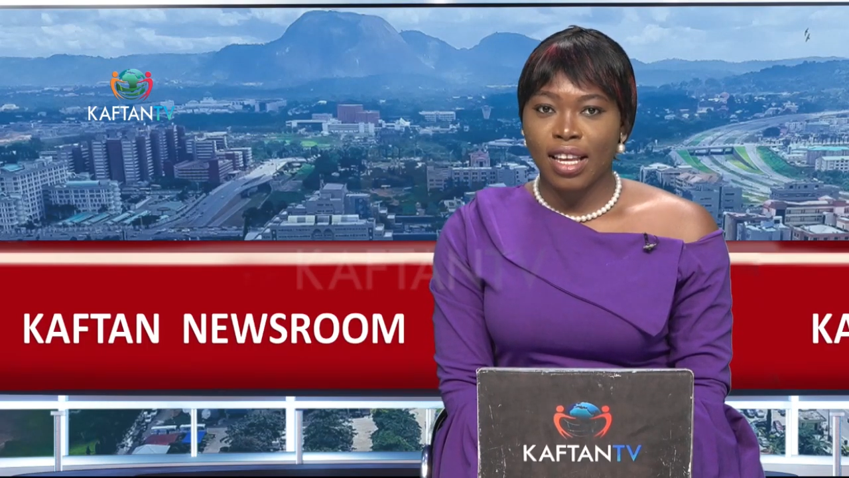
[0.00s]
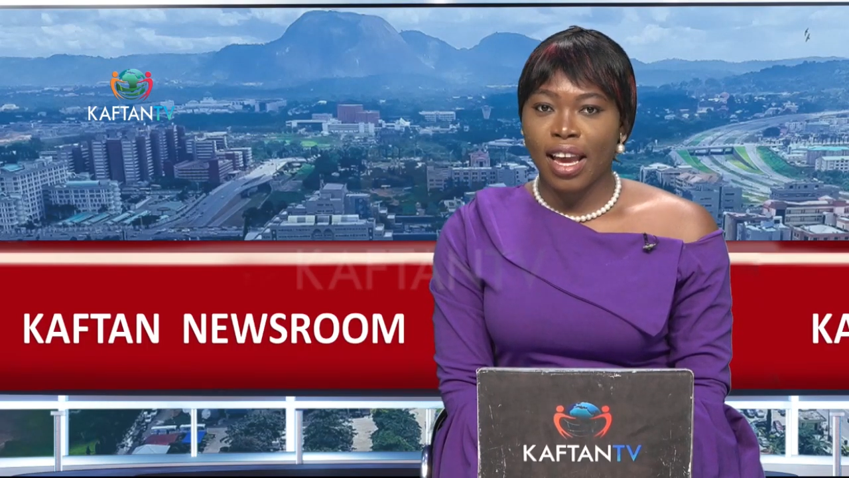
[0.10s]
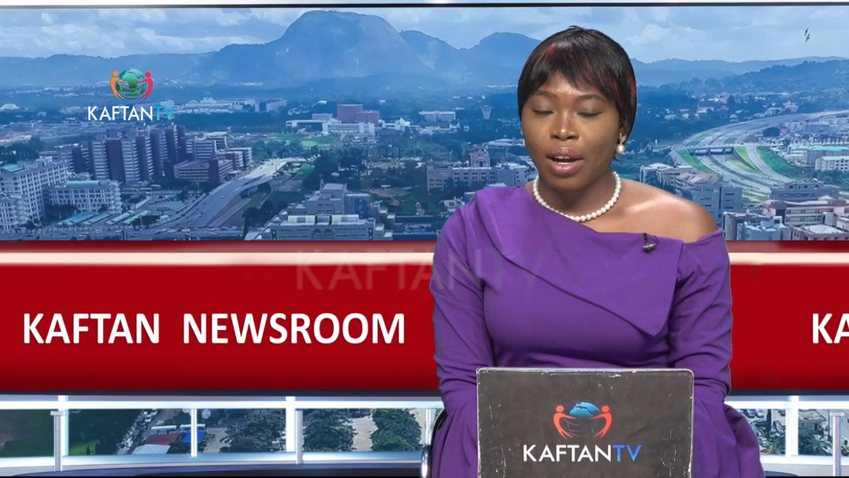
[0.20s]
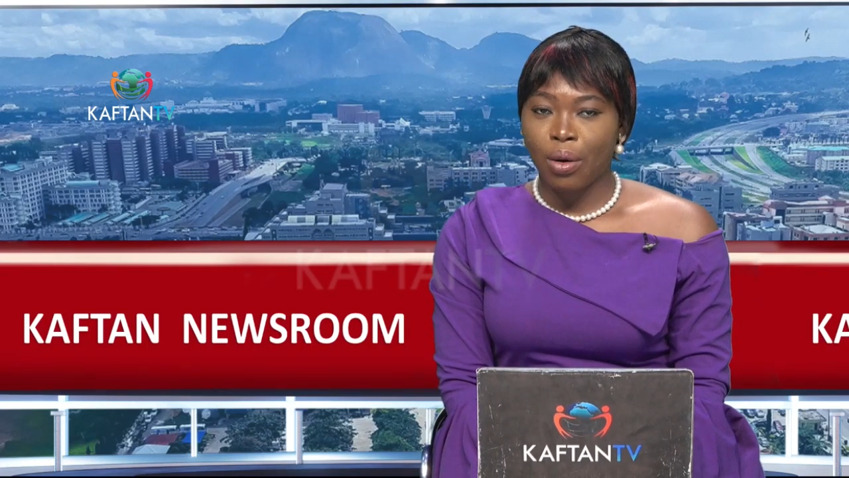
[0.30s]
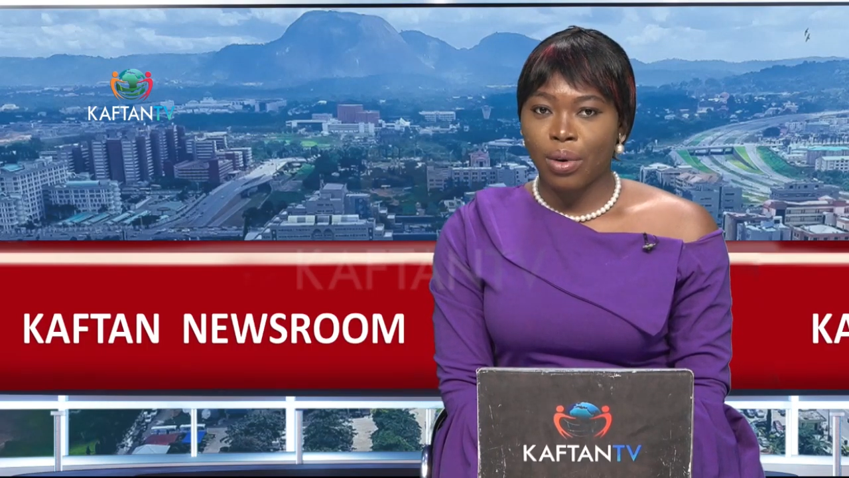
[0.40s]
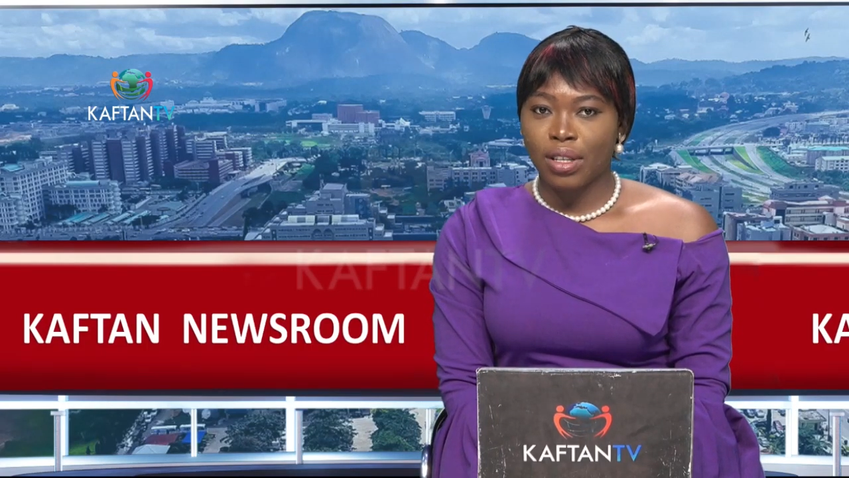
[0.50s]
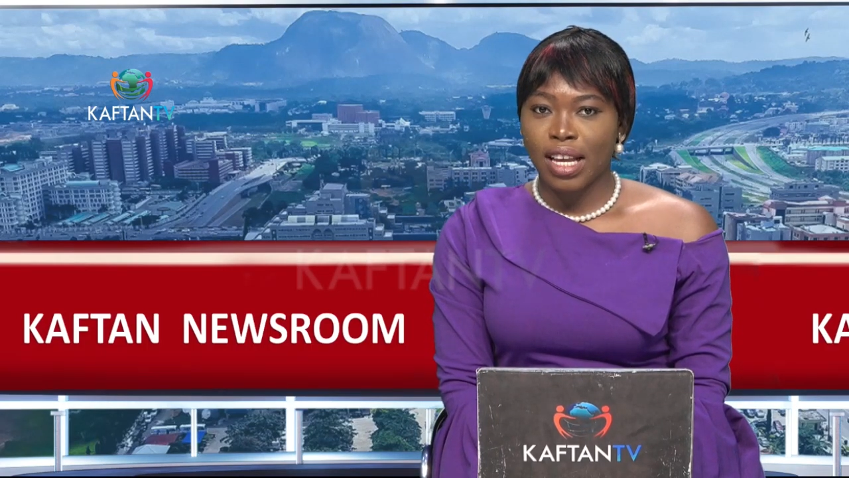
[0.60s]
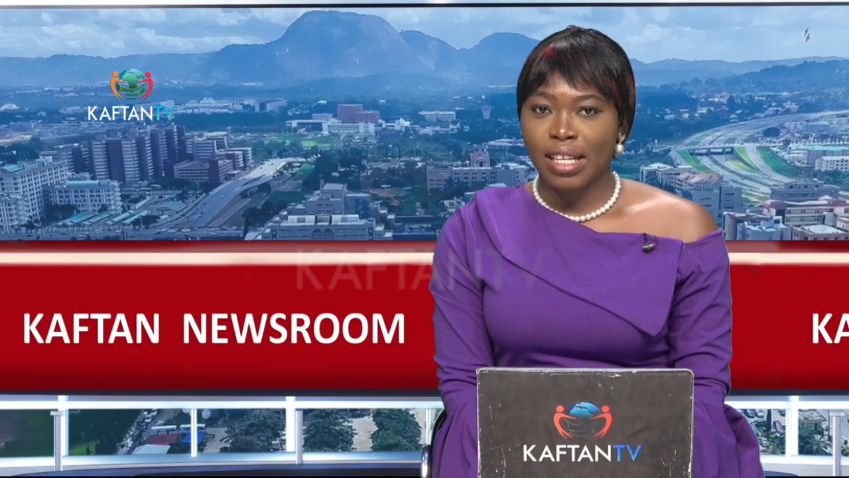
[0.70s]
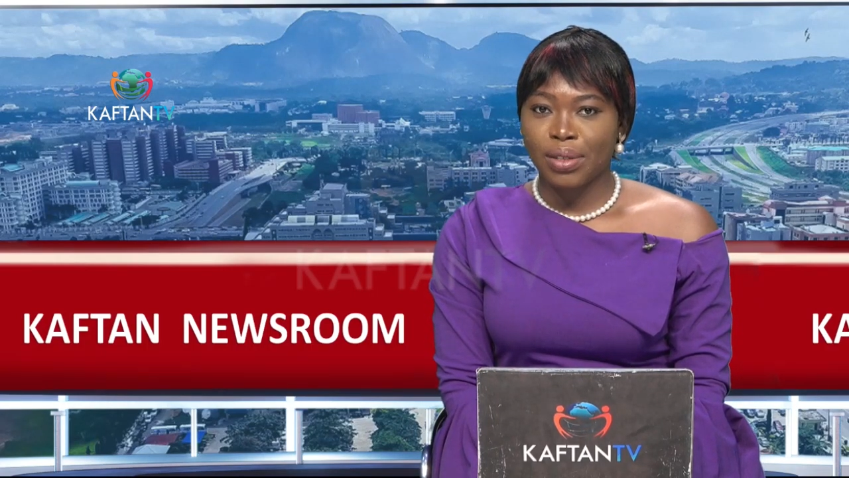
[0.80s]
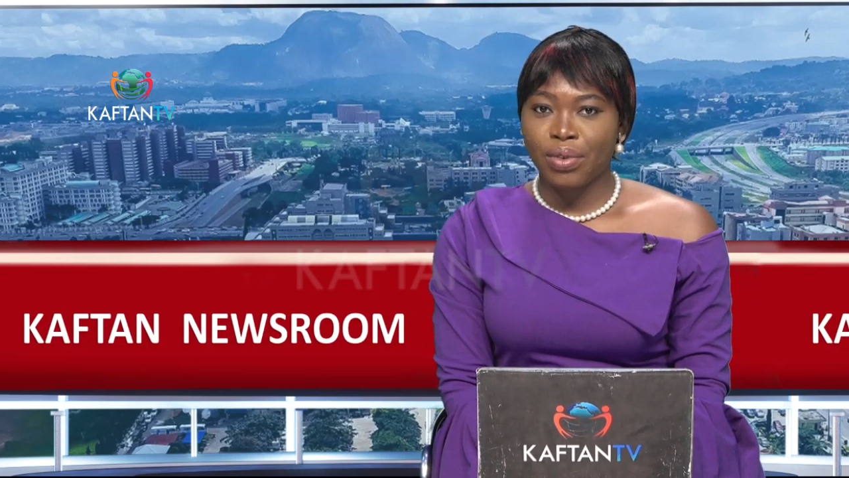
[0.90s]
ECOWAS,
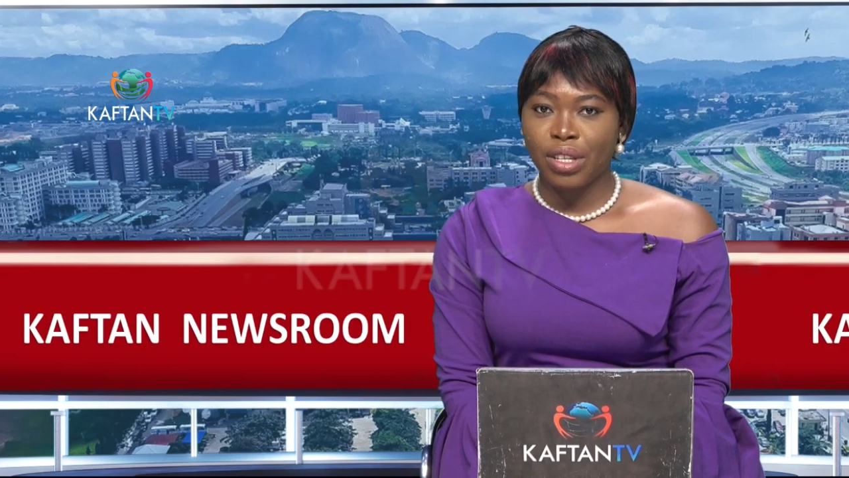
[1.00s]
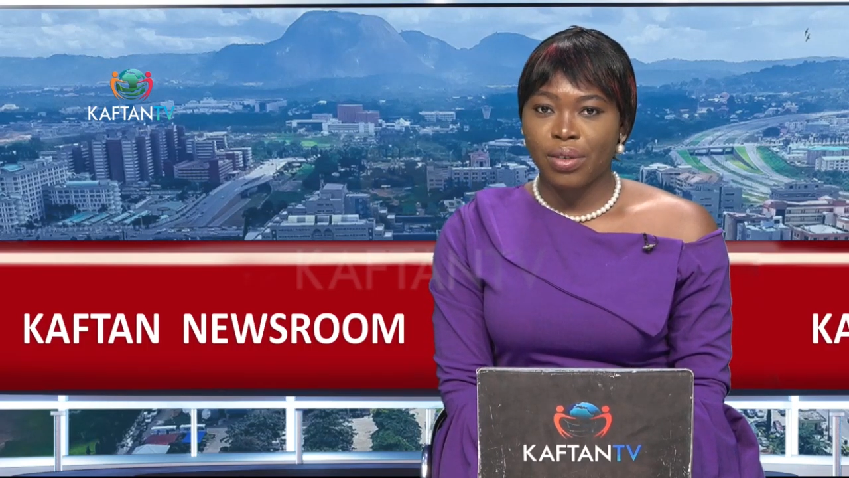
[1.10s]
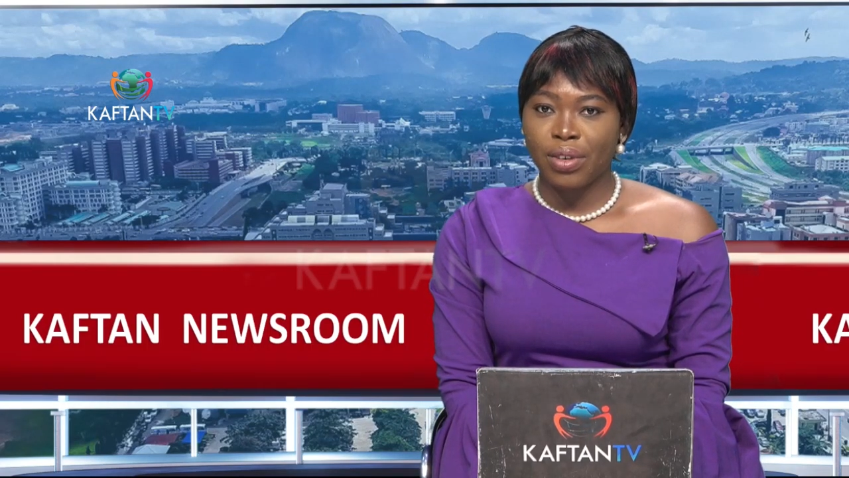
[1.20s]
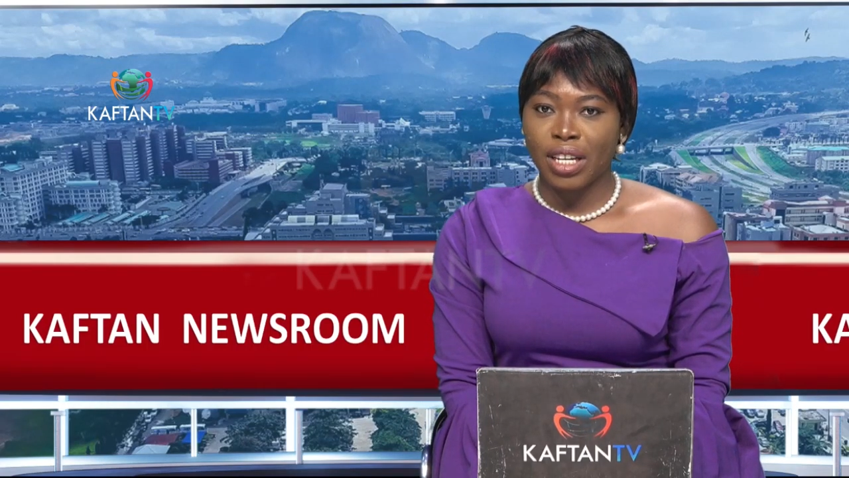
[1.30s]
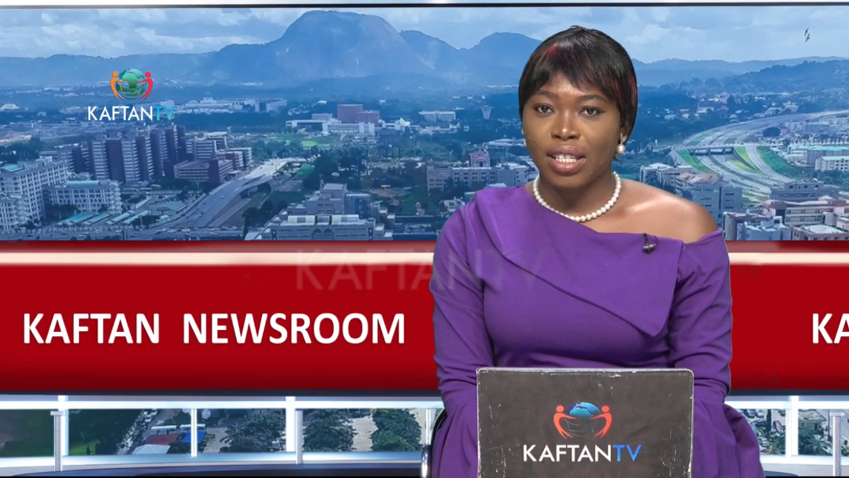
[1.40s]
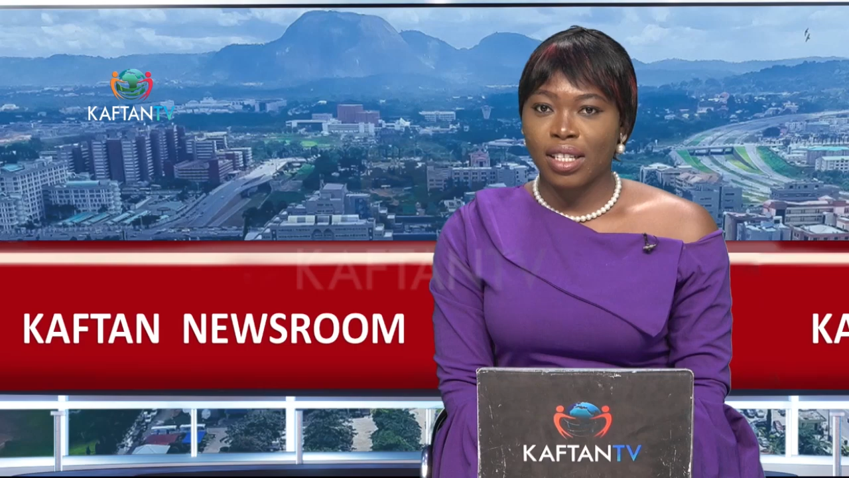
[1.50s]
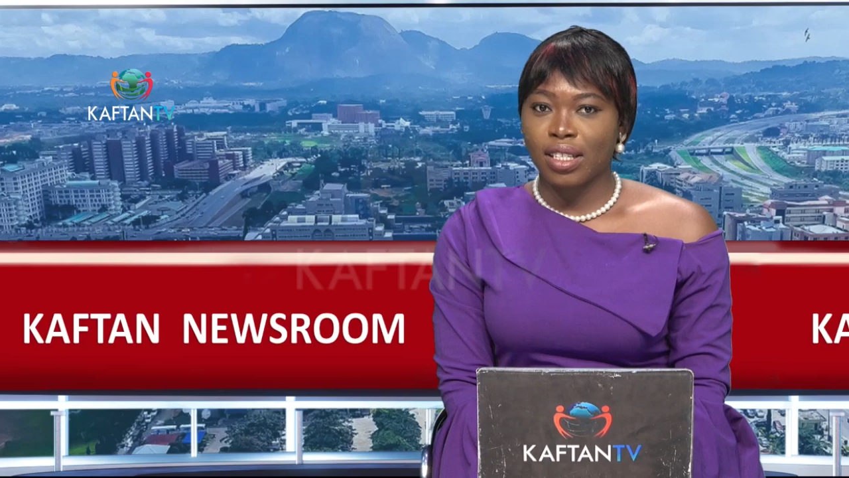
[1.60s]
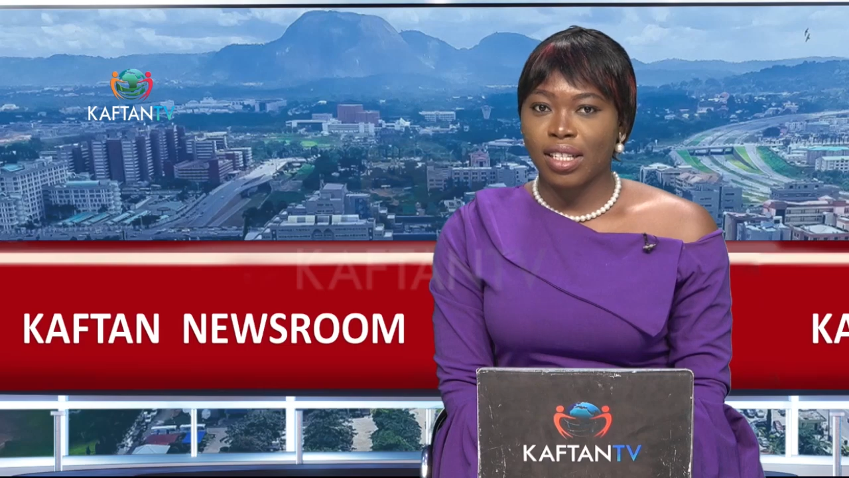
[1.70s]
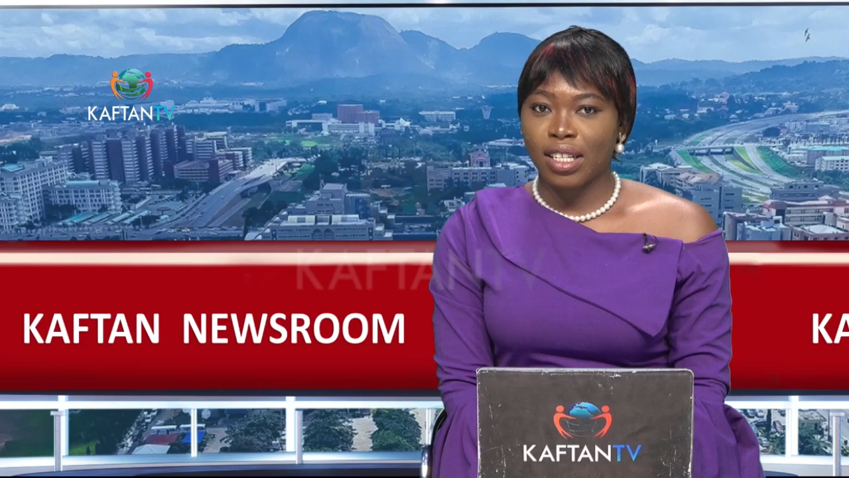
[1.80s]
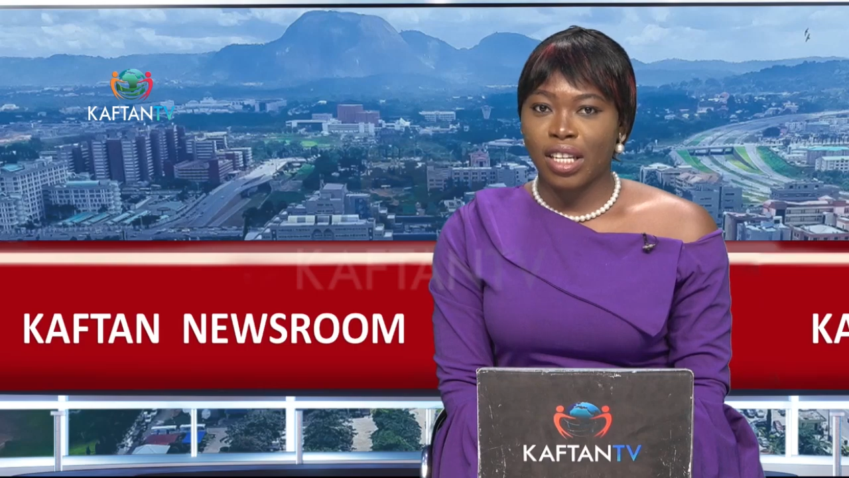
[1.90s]
has reiterated its
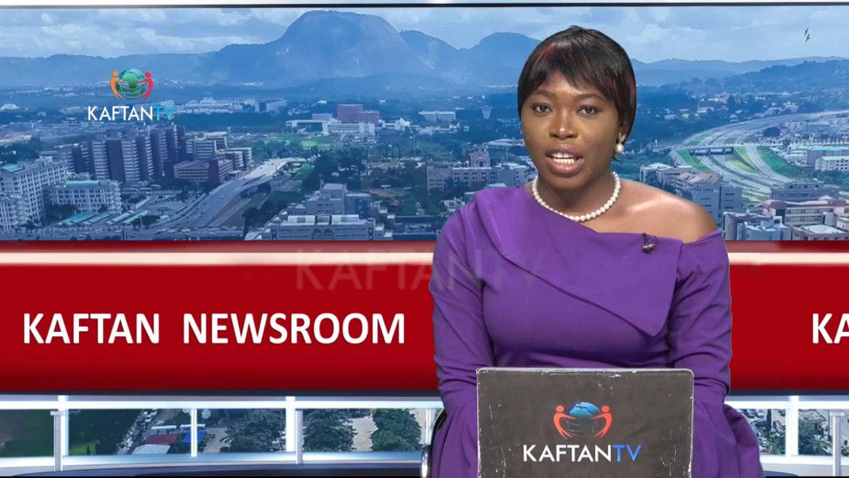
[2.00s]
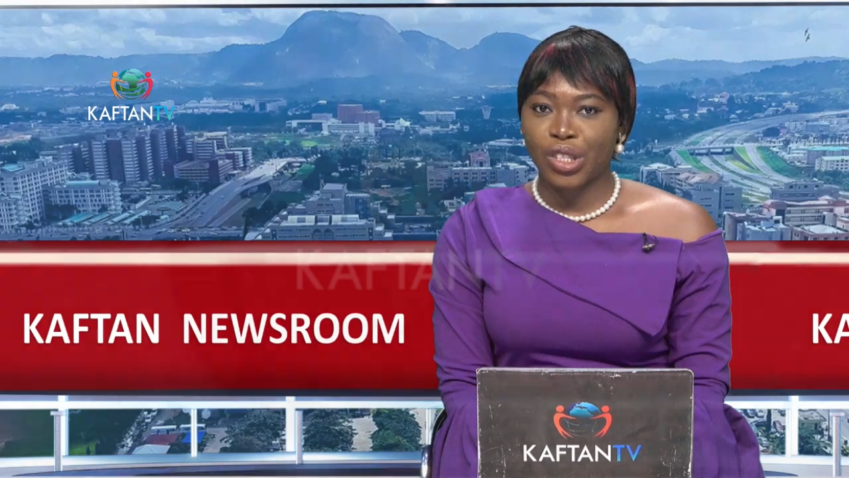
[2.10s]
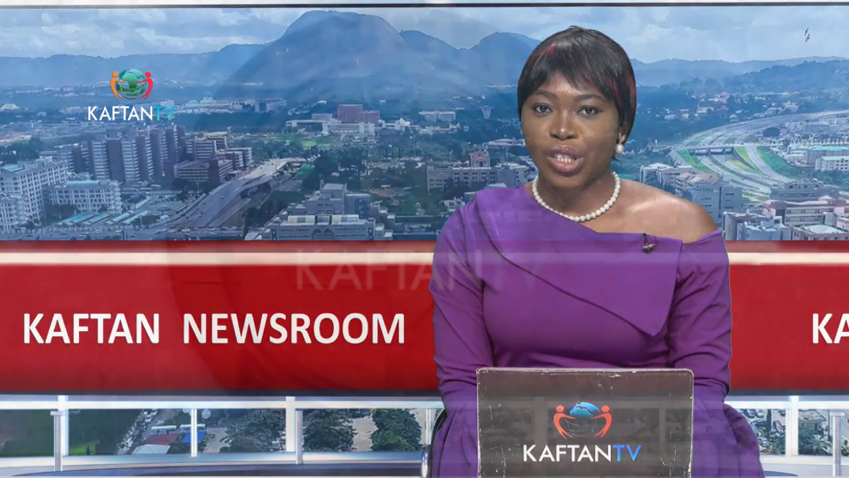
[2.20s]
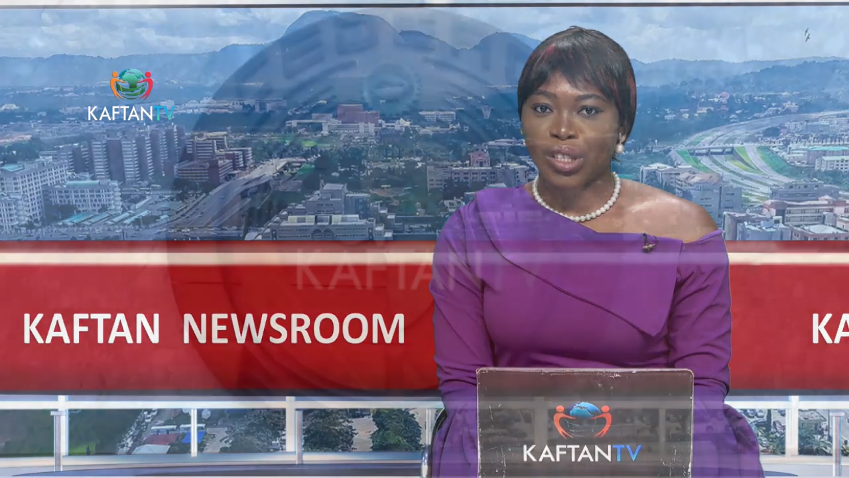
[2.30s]
dedication to